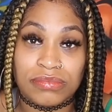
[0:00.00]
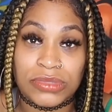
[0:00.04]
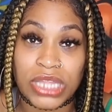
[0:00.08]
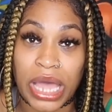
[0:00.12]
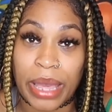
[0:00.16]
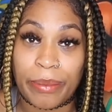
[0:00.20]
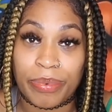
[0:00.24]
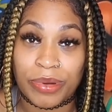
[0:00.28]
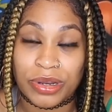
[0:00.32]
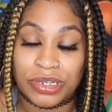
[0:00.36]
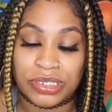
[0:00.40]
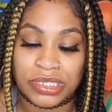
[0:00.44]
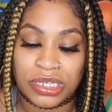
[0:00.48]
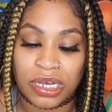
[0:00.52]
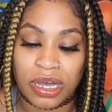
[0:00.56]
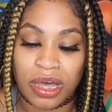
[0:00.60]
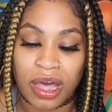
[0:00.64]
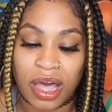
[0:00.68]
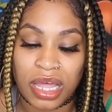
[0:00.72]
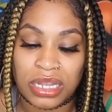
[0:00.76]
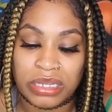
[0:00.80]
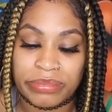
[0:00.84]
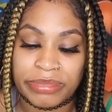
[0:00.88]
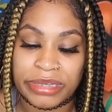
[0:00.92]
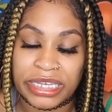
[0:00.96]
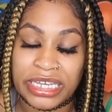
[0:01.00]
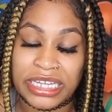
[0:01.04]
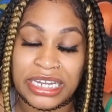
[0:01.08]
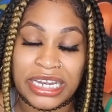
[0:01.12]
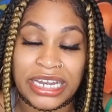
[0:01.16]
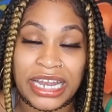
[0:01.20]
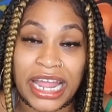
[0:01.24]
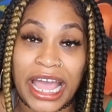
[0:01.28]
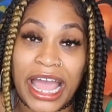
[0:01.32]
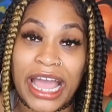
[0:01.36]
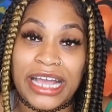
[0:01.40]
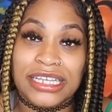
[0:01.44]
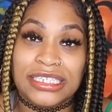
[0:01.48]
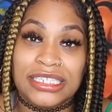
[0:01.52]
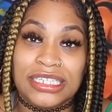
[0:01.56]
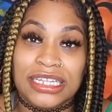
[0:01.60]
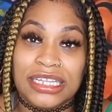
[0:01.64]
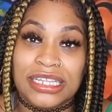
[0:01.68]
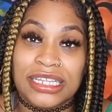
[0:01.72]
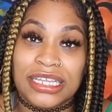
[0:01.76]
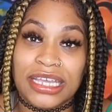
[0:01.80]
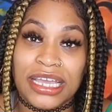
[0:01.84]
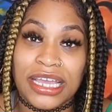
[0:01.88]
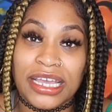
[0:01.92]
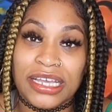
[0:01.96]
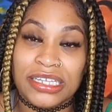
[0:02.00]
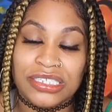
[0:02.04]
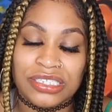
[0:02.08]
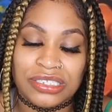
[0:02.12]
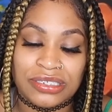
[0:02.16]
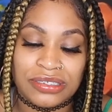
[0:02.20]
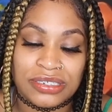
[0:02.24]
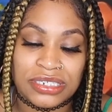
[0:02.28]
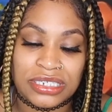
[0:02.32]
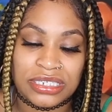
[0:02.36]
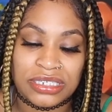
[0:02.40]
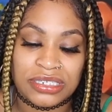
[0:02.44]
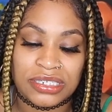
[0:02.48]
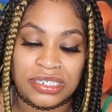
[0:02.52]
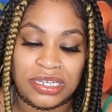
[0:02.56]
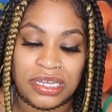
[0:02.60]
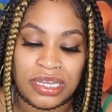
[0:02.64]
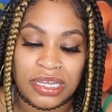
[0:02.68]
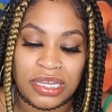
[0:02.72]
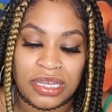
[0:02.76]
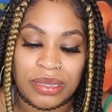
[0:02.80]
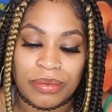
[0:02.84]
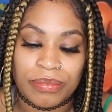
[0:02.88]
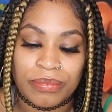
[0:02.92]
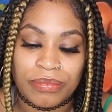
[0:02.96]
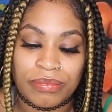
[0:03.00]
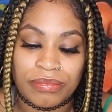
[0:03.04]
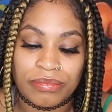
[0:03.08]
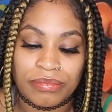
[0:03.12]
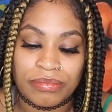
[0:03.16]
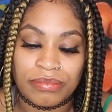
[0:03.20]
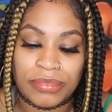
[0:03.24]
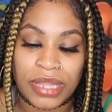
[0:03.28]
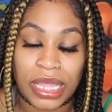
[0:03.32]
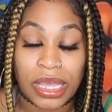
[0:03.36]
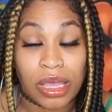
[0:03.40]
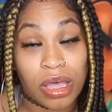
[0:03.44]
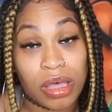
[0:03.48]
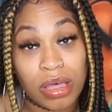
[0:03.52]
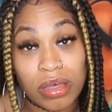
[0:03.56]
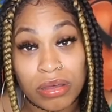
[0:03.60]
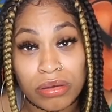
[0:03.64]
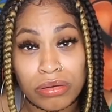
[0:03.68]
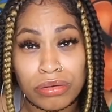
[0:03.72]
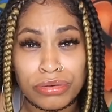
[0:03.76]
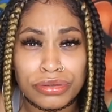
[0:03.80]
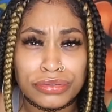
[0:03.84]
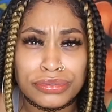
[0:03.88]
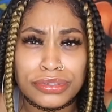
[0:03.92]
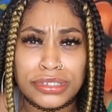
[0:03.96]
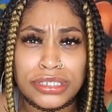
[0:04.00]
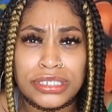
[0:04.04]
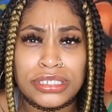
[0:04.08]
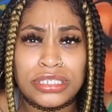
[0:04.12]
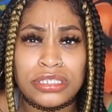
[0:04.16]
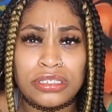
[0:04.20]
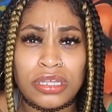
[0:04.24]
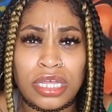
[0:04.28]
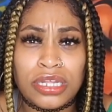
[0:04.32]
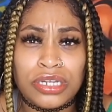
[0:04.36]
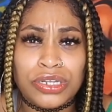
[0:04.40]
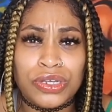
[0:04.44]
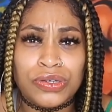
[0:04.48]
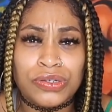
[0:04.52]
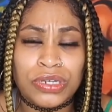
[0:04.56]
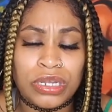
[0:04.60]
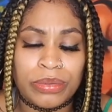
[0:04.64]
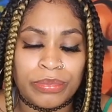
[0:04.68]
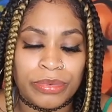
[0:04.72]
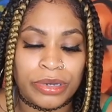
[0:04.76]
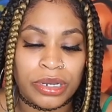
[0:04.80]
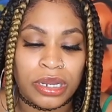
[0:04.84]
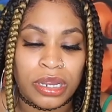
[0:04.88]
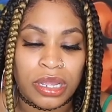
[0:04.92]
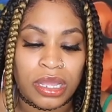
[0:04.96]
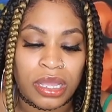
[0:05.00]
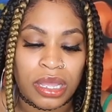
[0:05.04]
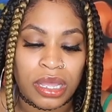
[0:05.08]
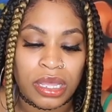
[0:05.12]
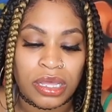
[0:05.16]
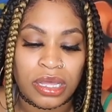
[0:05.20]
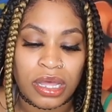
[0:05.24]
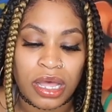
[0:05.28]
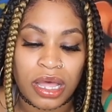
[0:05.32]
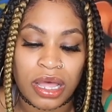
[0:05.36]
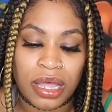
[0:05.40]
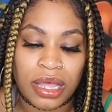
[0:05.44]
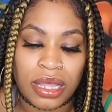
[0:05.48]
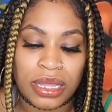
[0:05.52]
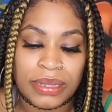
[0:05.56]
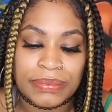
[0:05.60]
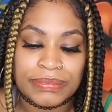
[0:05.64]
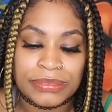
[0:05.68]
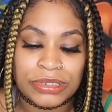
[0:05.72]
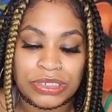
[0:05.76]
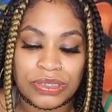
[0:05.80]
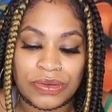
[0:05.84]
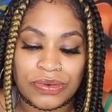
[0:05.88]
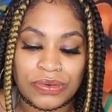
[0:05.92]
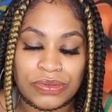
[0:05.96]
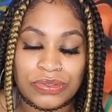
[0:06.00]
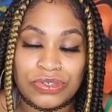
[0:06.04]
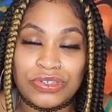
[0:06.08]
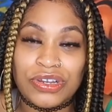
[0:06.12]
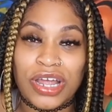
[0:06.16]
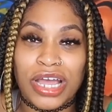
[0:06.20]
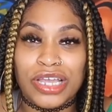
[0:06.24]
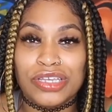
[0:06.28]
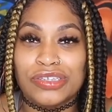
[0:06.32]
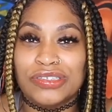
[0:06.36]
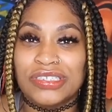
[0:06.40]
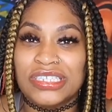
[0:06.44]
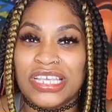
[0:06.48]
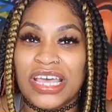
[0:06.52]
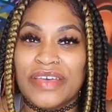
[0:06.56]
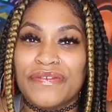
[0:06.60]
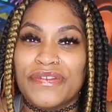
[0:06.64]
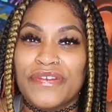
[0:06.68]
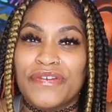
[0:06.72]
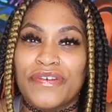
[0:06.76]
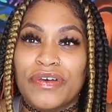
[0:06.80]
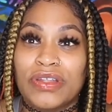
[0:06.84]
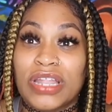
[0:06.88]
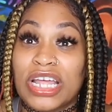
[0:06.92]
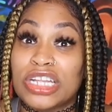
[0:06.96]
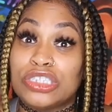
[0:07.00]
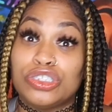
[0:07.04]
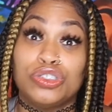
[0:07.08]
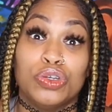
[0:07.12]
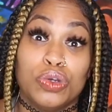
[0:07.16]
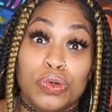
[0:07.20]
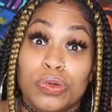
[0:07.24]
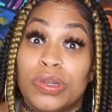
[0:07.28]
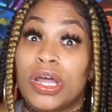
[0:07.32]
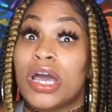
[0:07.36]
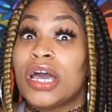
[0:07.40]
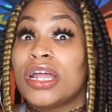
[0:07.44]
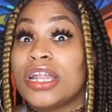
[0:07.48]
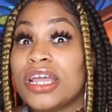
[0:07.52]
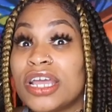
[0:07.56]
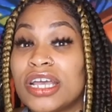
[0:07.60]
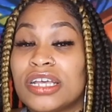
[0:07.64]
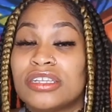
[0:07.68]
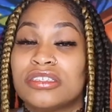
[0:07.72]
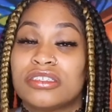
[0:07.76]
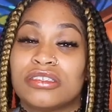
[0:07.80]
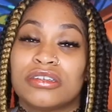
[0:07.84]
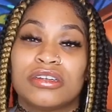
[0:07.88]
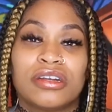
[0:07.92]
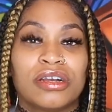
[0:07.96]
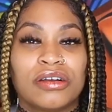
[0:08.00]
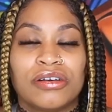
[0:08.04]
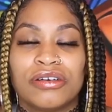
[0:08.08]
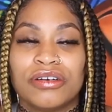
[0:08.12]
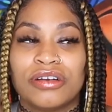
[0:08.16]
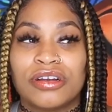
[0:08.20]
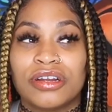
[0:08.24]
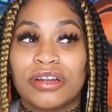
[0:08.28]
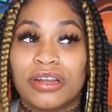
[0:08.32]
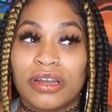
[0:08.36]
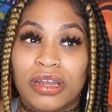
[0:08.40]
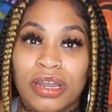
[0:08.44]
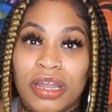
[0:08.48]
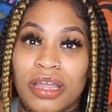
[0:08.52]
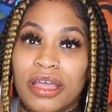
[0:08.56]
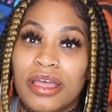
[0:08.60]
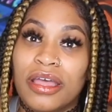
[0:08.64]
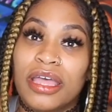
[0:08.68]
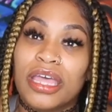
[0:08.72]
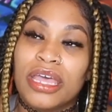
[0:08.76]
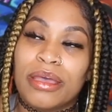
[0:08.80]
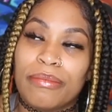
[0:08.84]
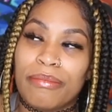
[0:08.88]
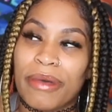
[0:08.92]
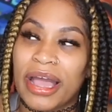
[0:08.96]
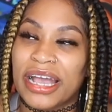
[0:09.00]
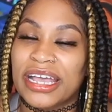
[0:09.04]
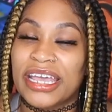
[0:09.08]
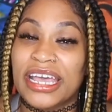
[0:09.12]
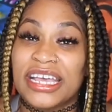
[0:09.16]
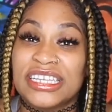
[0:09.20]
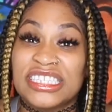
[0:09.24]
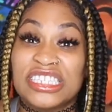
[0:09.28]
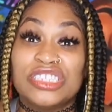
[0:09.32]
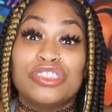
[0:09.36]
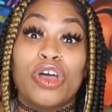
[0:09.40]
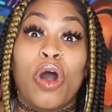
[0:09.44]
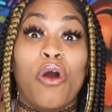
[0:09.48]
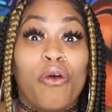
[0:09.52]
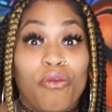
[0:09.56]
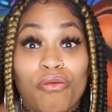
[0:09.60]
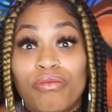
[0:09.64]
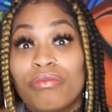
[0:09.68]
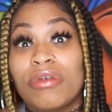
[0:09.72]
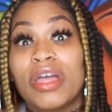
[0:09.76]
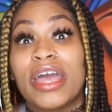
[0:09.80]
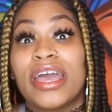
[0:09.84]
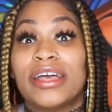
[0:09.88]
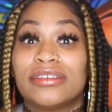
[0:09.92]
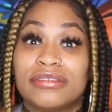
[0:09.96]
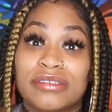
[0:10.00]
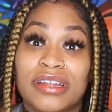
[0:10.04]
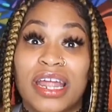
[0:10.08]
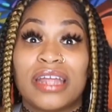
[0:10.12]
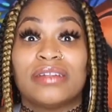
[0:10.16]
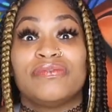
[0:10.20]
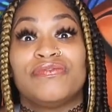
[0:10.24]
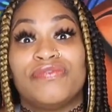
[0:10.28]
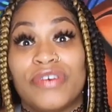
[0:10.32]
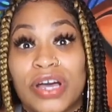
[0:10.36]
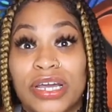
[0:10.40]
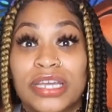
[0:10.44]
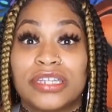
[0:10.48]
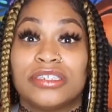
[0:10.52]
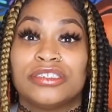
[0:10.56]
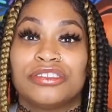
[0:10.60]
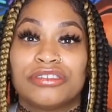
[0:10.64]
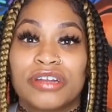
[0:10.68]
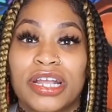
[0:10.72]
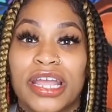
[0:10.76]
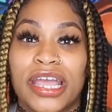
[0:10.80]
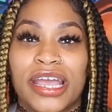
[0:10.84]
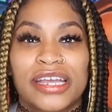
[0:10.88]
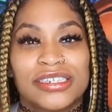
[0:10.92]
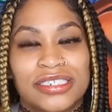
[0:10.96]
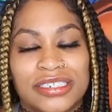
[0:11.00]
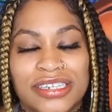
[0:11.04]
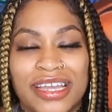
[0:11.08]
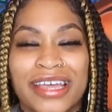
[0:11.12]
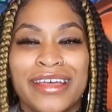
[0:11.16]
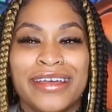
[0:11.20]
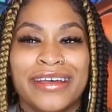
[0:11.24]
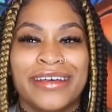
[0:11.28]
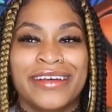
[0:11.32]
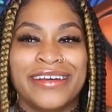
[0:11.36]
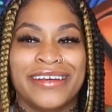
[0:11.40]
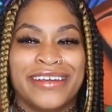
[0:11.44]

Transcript: that person calling me and then I accidentally answer it like, oh, who's this unknown number? So you know how you save the phone like, do not answer, or in my case, don't answer that fucking trash.